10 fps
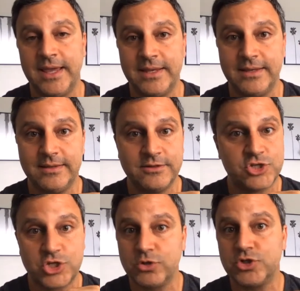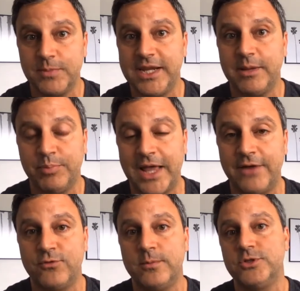and social media
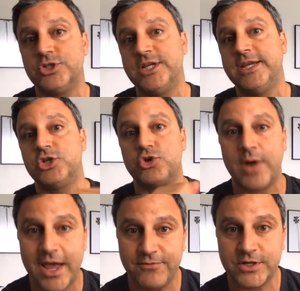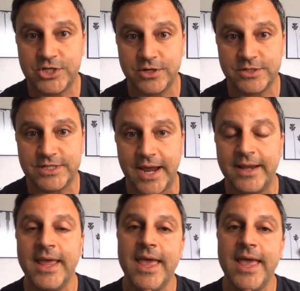platforms are sending traffic to your site.